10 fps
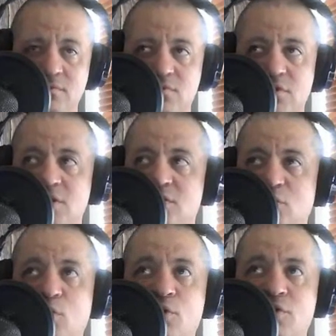She,
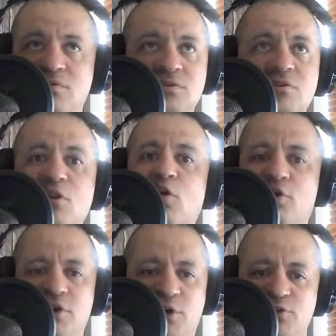Lord
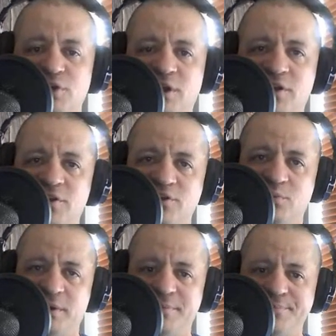knows she needed this
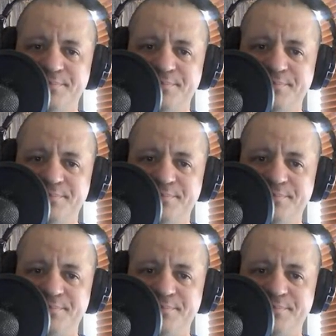win.